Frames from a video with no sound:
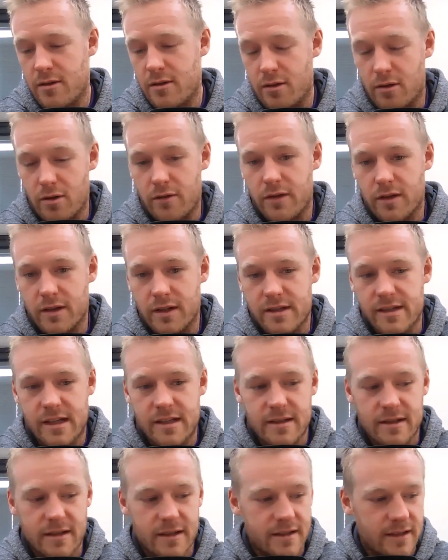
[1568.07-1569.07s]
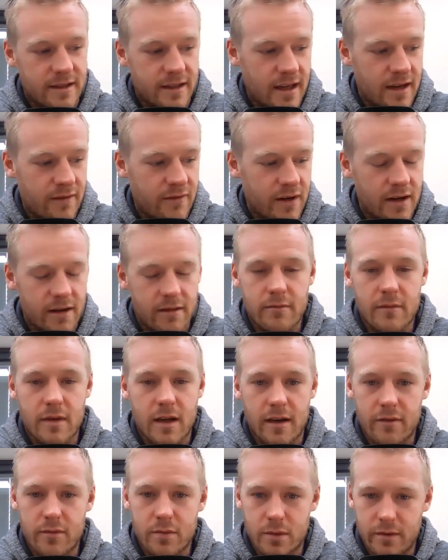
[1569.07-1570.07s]
Or if you're listening to this in the evening,
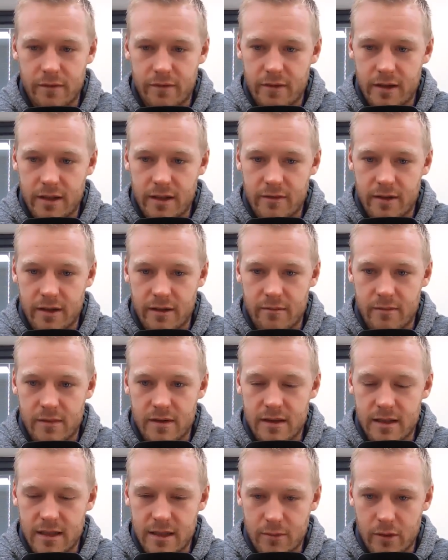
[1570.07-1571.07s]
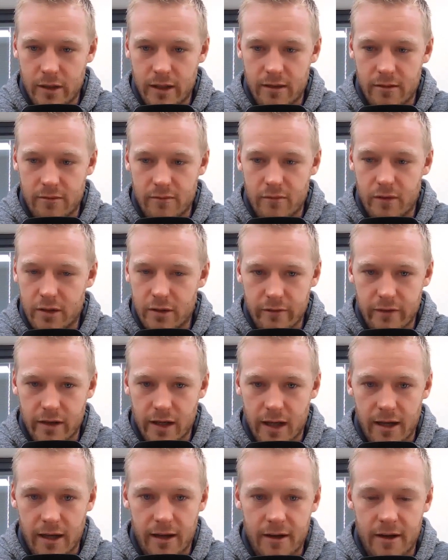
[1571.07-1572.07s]
have a wonderful evening. Sleep well, recover
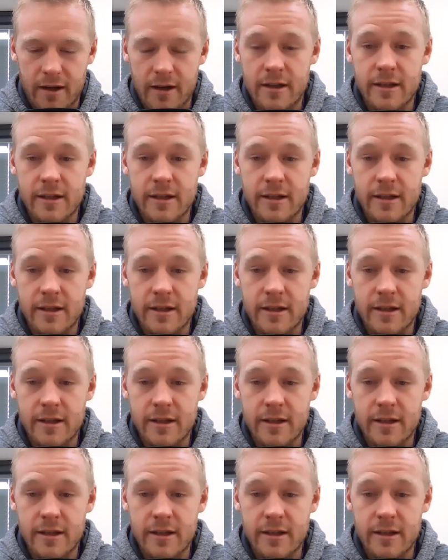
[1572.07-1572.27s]
hard.